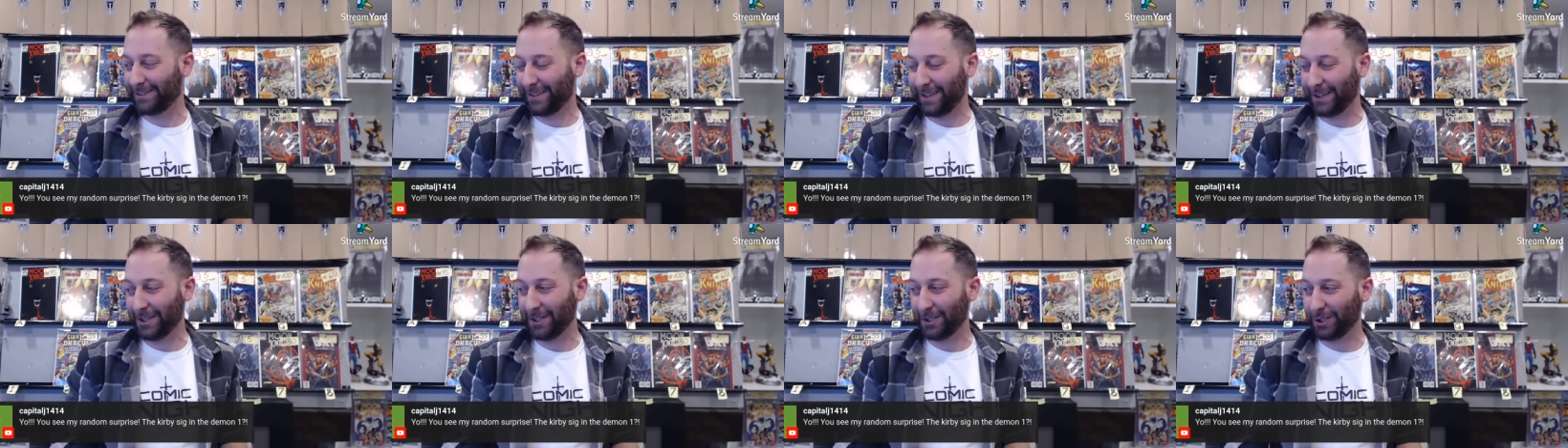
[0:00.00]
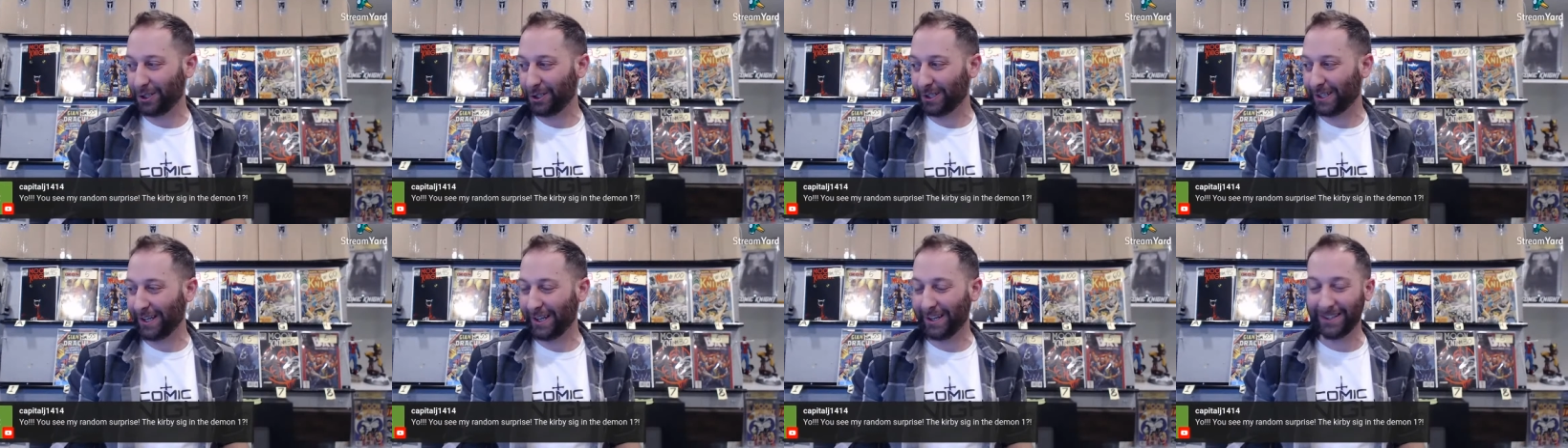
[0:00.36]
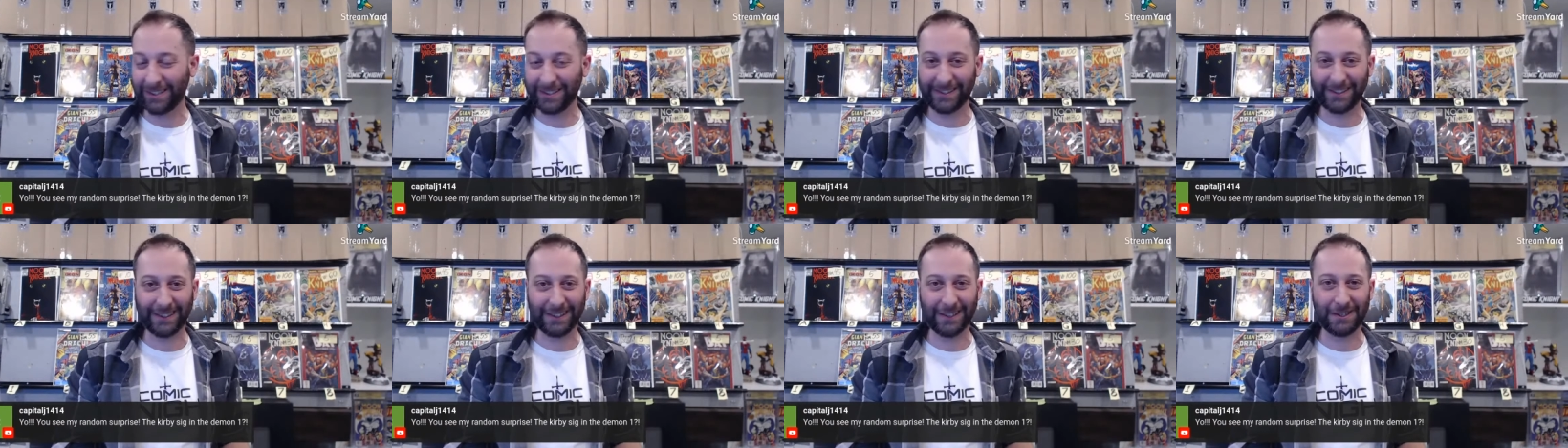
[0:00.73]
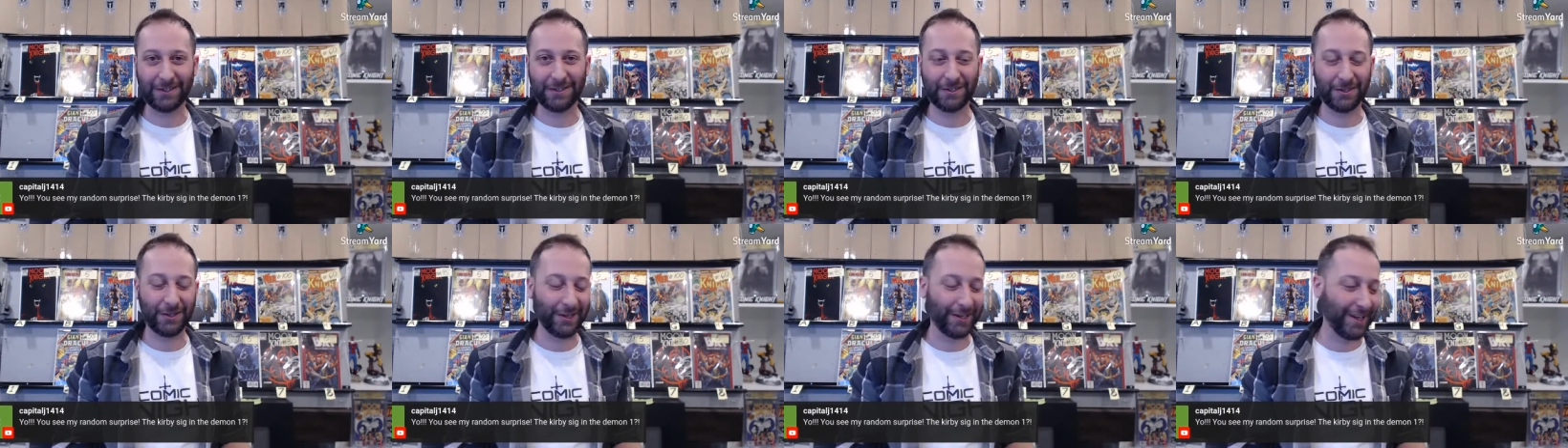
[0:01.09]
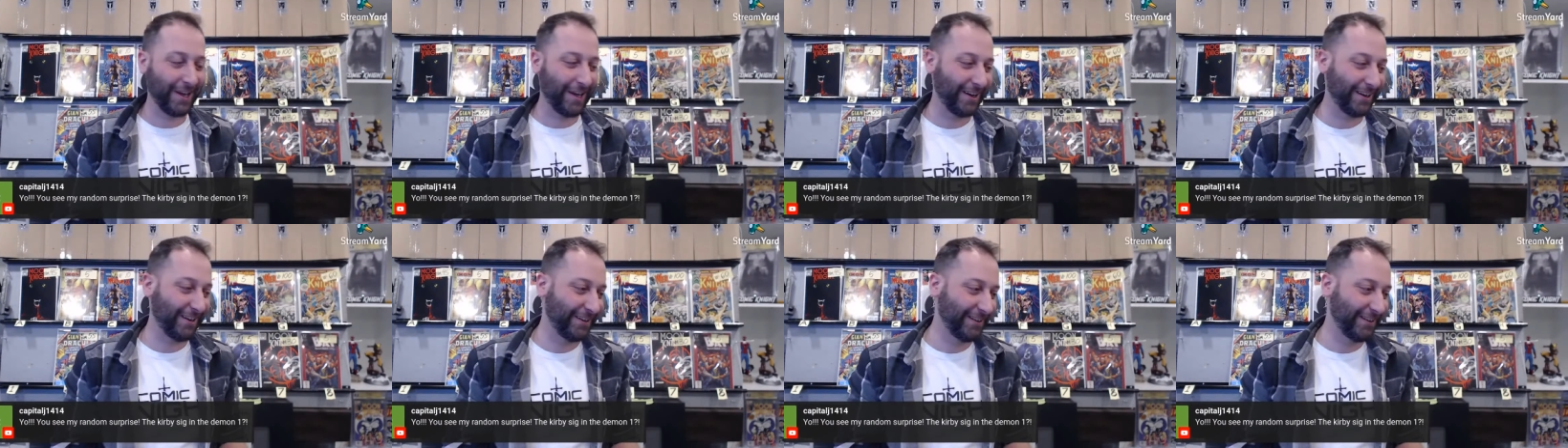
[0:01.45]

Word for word: take a look at his signature well, again.